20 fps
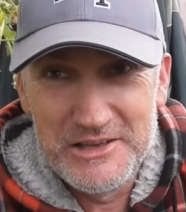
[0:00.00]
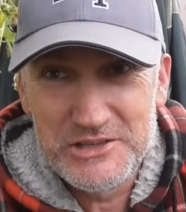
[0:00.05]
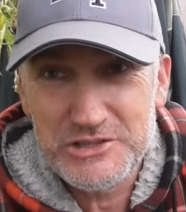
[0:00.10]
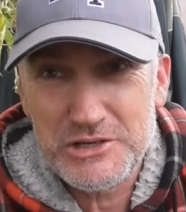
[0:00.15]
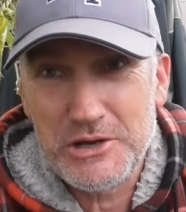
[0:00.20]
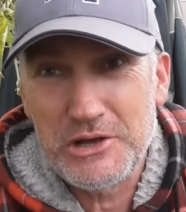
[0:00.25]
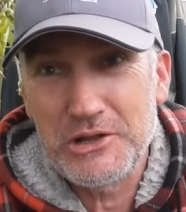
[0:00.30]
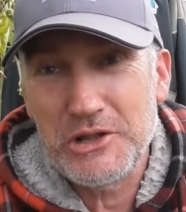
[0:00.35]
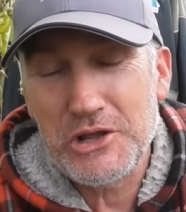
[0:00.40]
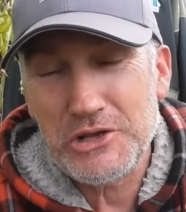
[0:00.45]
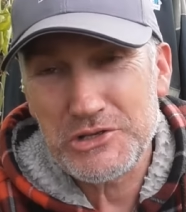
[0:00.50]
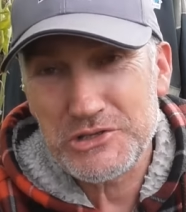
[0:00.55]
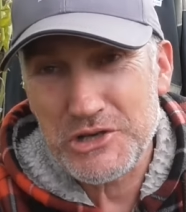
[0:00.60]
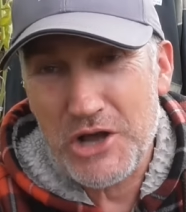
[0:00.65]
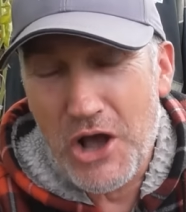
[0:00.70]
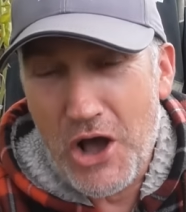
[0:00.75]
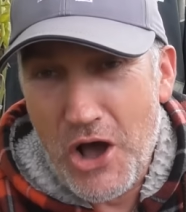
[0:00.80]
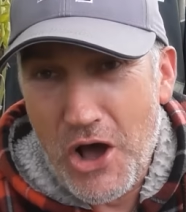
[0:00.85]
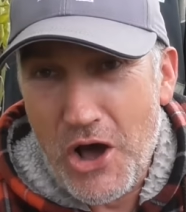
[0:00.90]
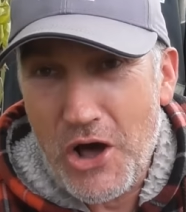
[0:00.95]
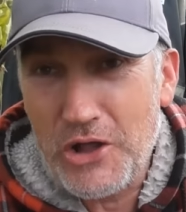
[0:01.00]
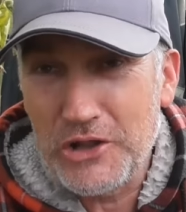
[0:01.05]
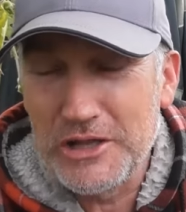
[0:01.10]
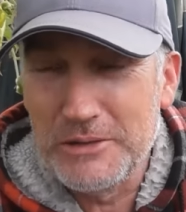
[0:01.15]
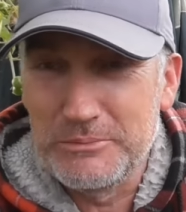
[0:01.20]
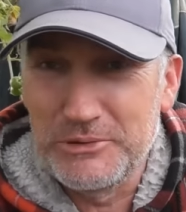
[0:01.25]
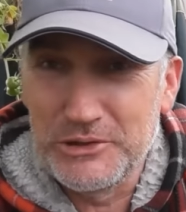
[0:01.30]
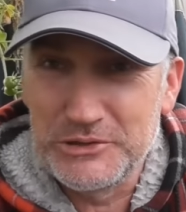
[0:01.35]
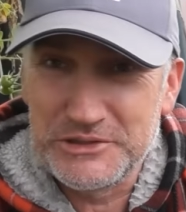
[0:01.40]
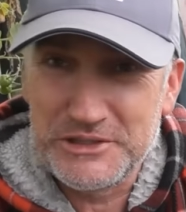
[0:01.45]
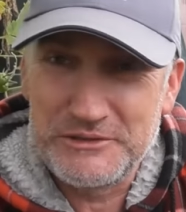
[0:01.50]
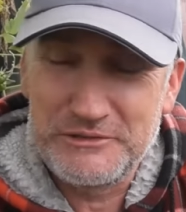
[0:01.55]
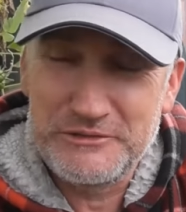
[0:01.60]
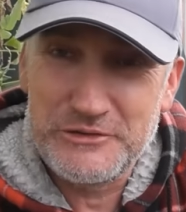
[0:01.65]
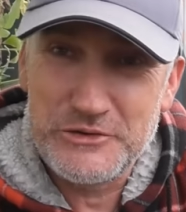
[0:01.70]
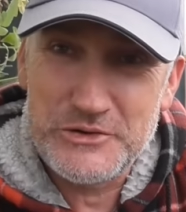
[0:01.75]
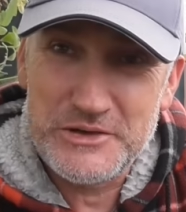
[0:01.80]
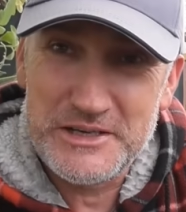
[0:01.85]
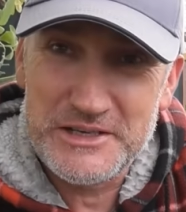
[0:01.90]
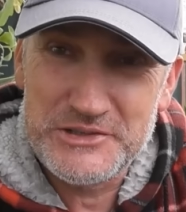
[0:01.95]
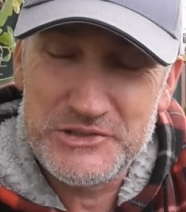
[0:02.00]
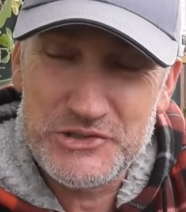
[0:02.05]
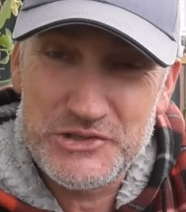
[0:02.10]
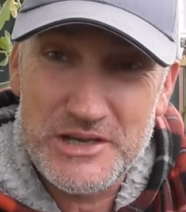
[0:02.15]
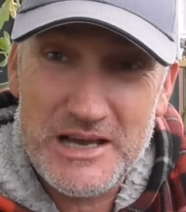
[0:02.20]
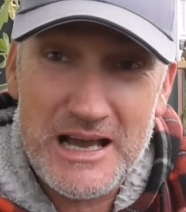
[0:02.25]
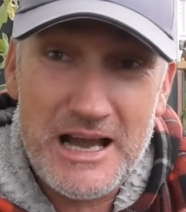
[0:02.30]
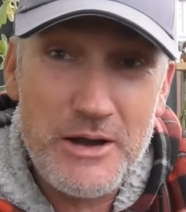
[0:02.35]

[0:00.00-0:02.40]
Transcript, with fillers: So I lost all the bloody footage.